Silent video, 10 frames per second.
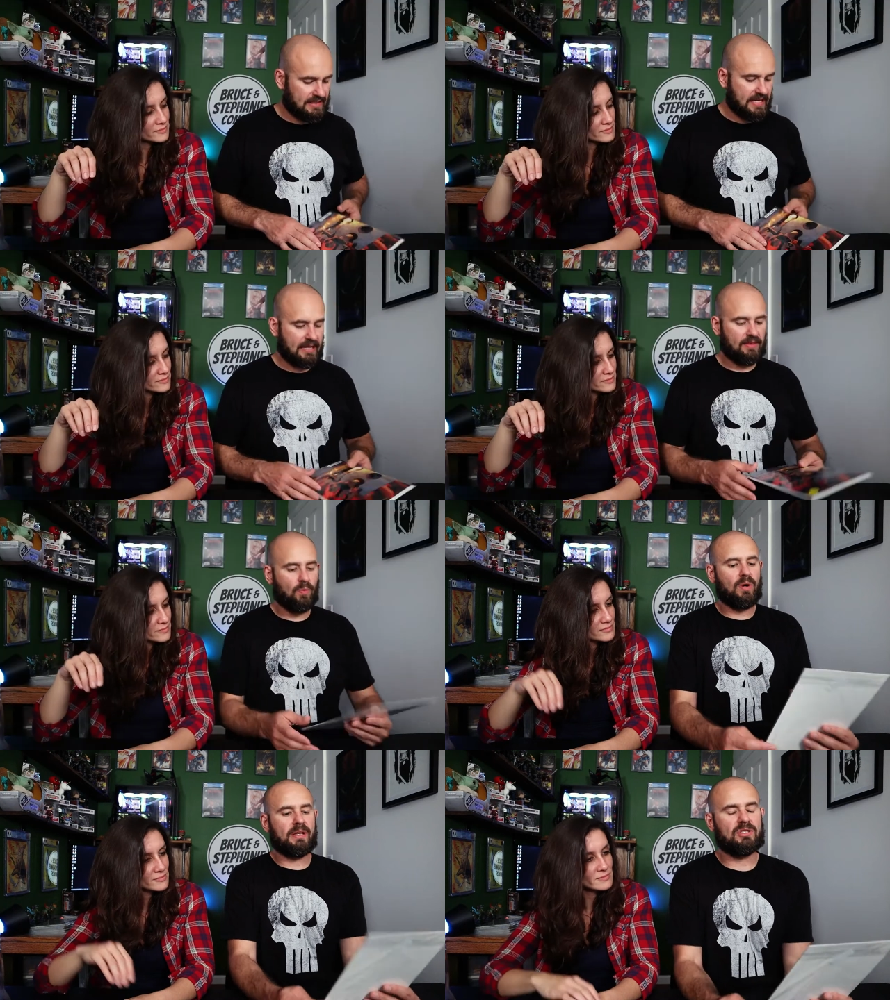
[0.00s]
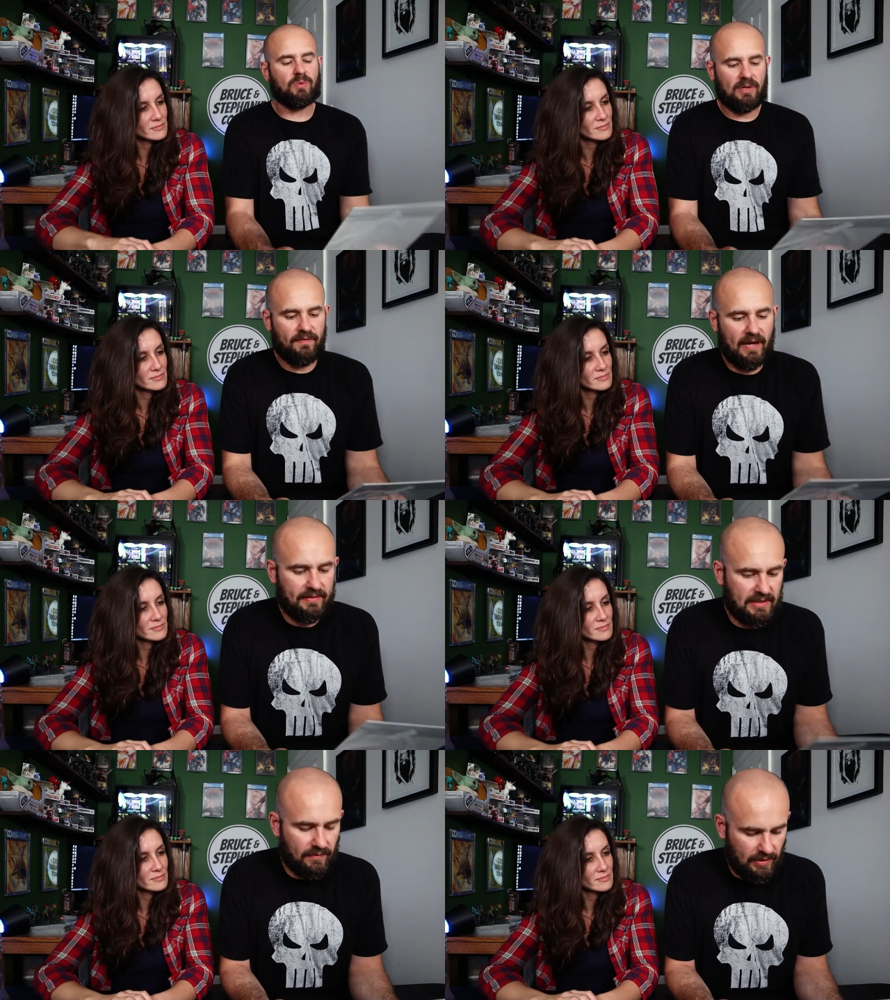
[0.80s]
Speaker 1: to snag the one in twenty-five
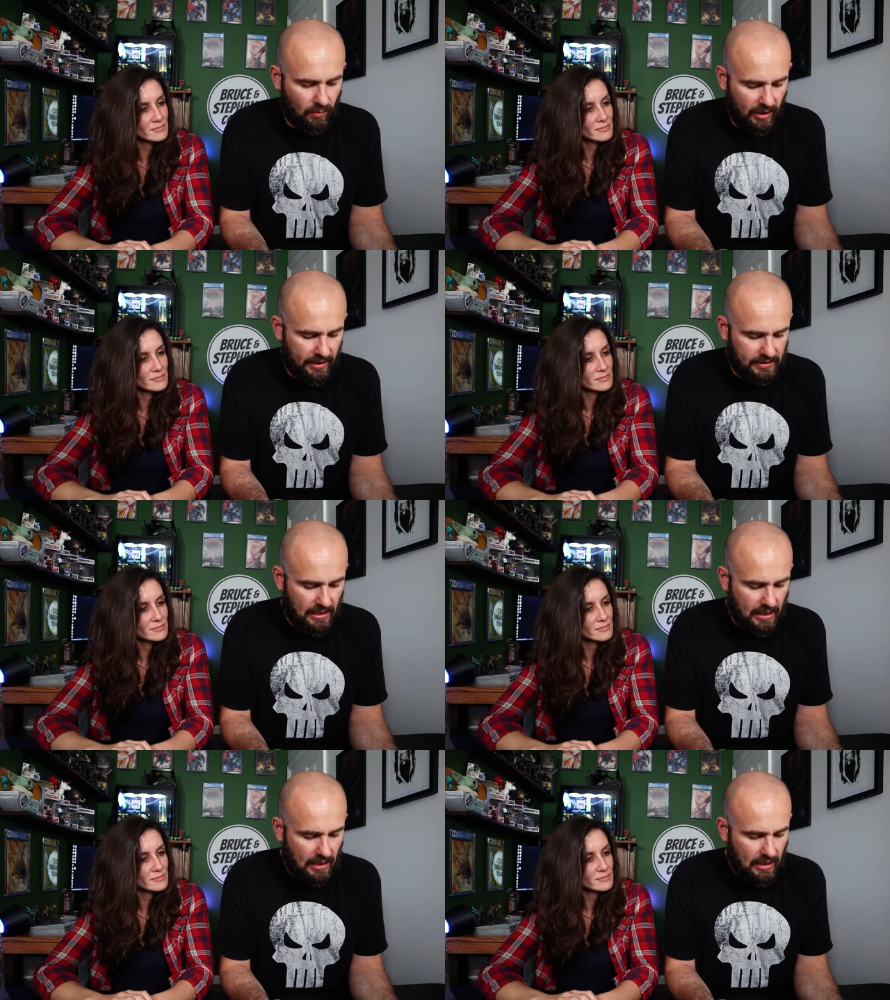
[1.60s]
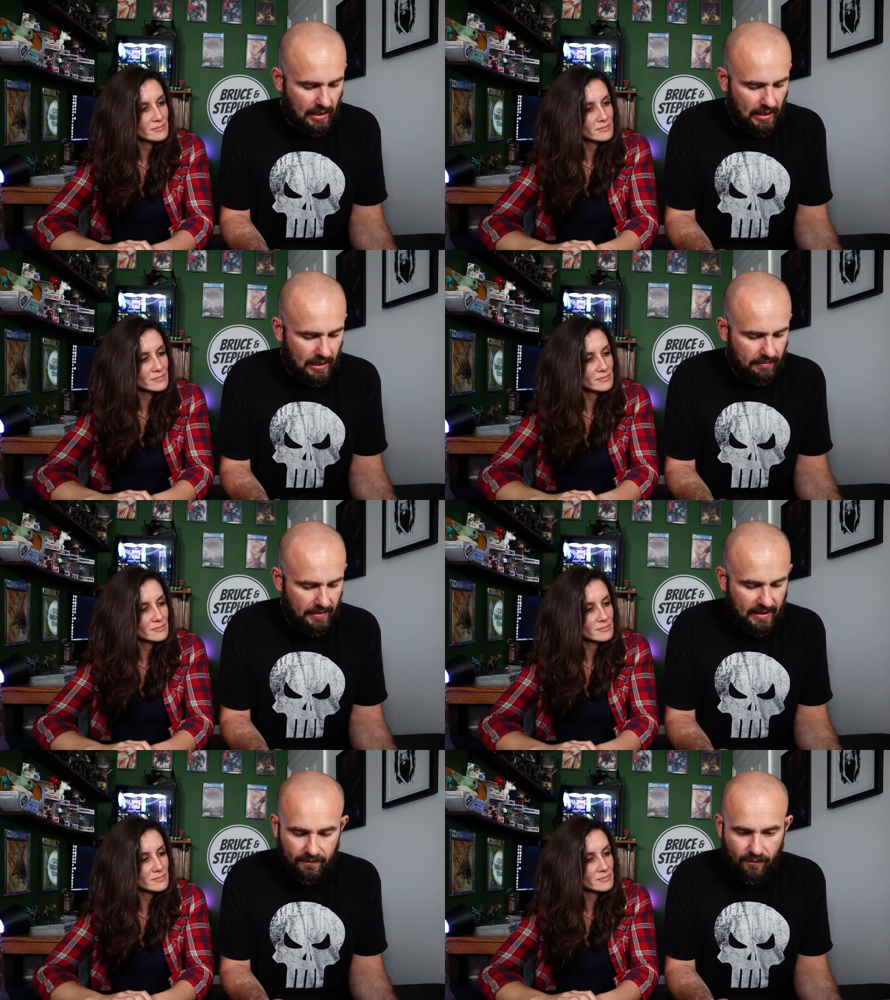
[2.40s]
because I really wanted um,
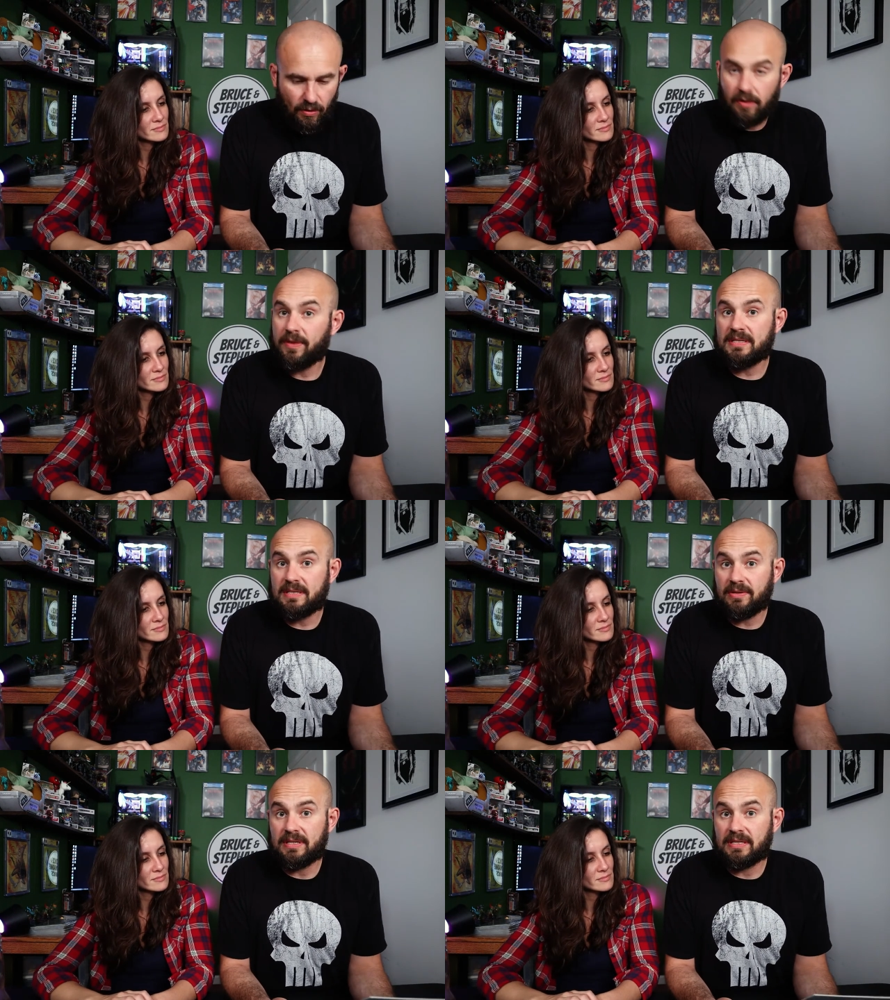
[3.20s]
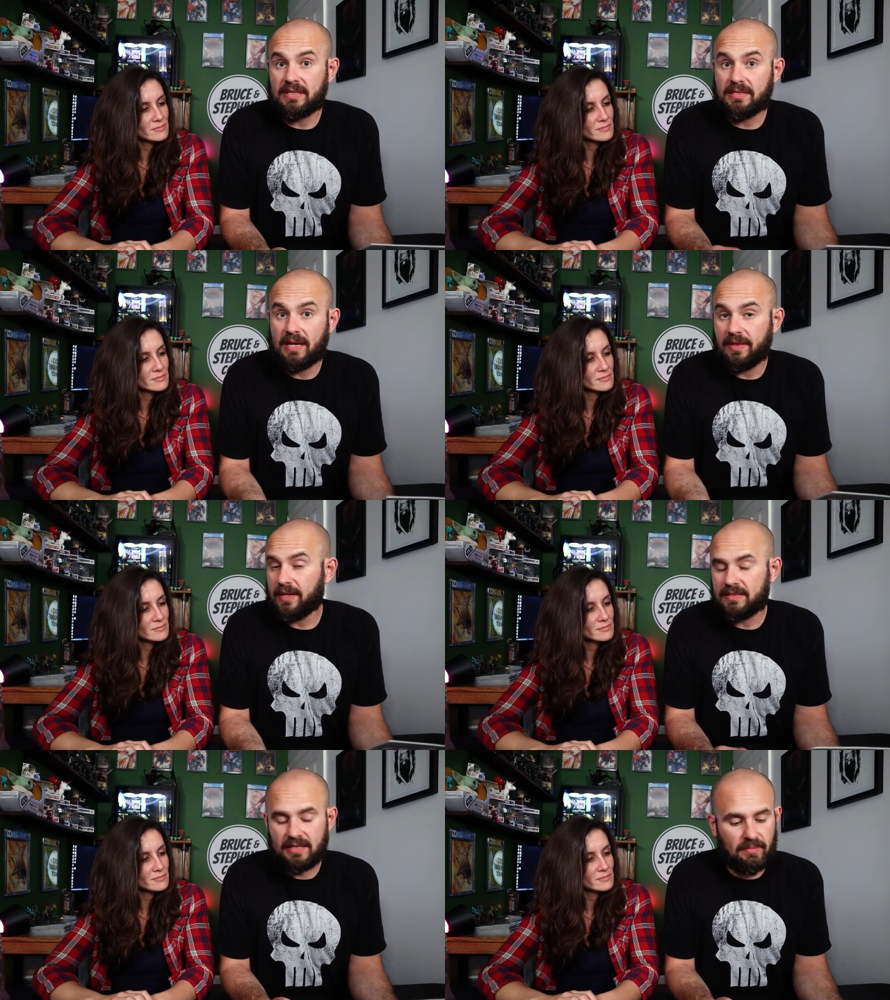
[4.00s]
it for this series because I
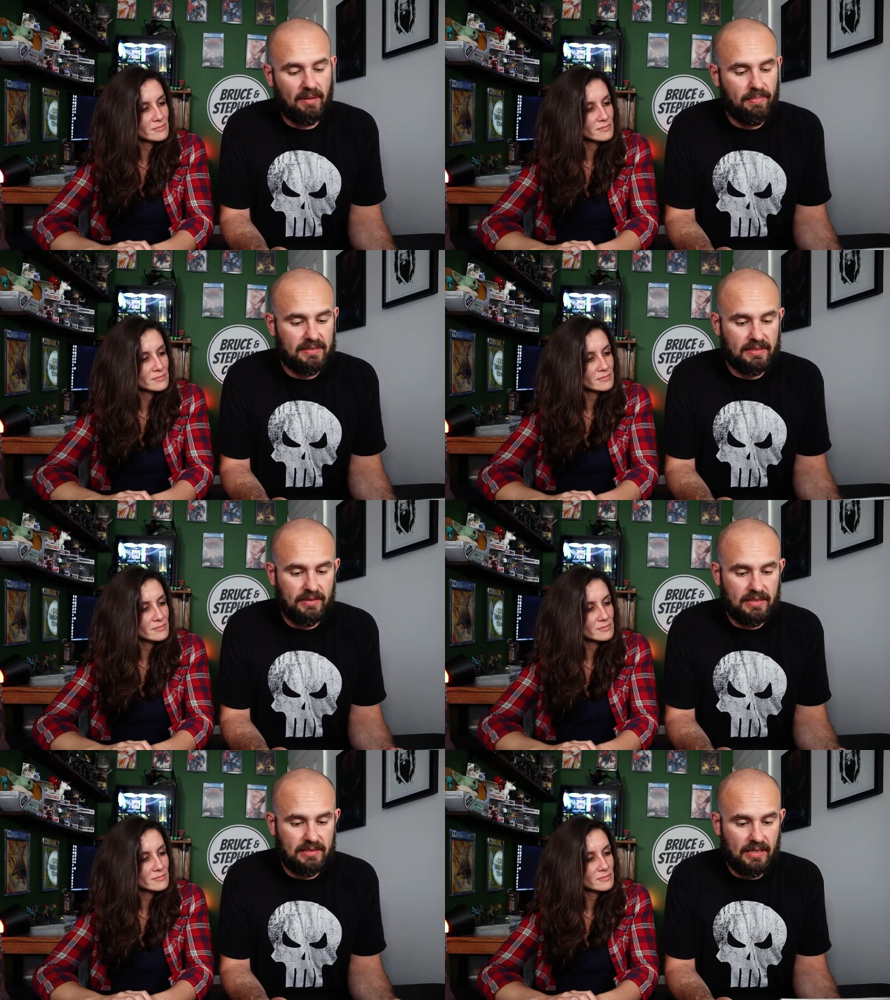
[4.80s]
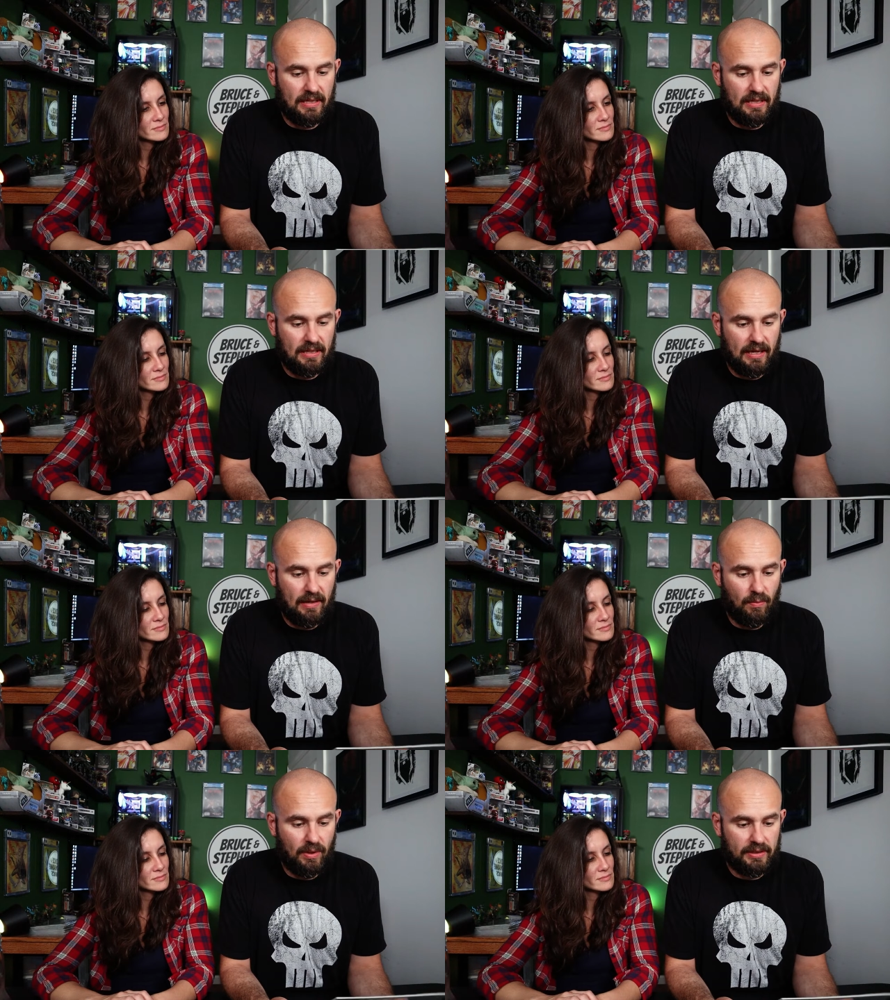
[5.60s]
think it's going to be a big series and
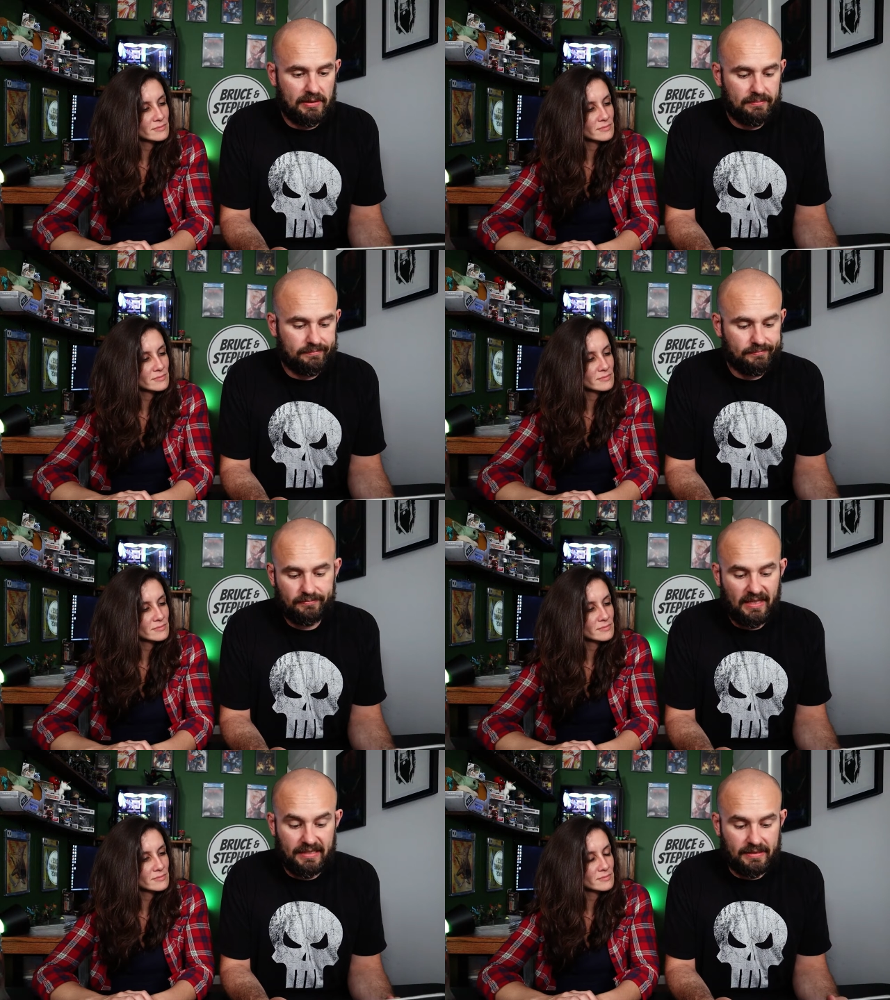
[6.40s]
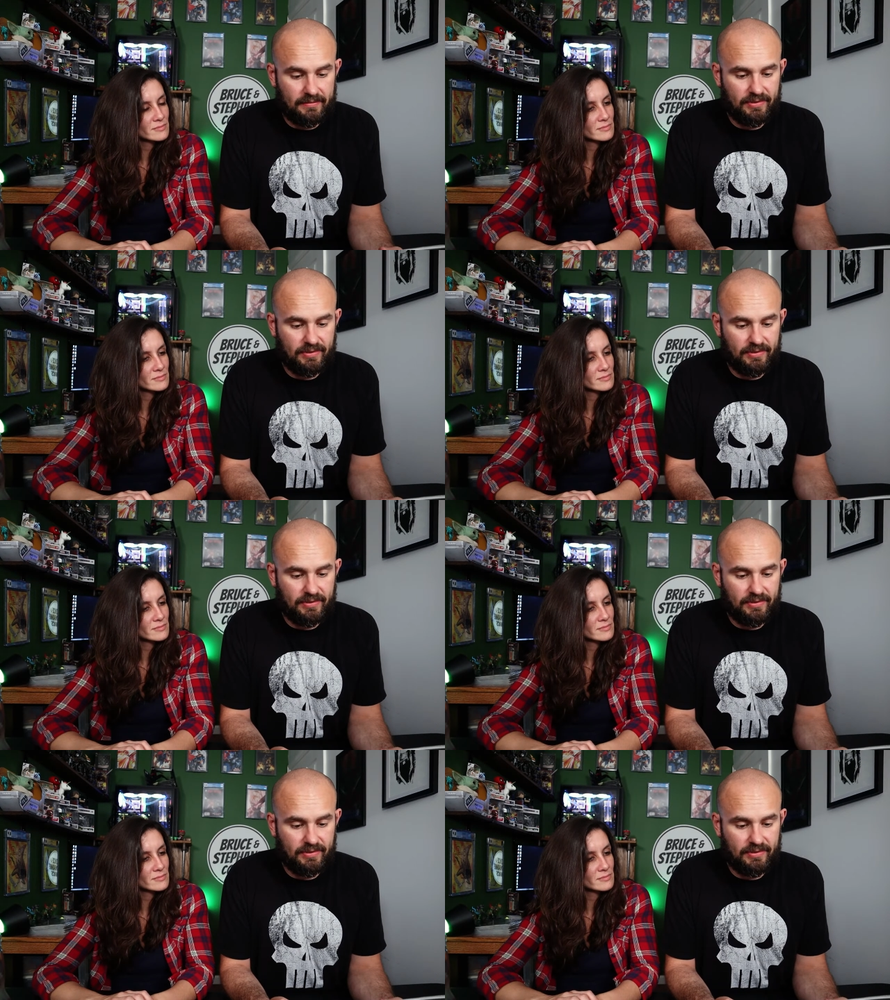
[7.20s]
I wanted it.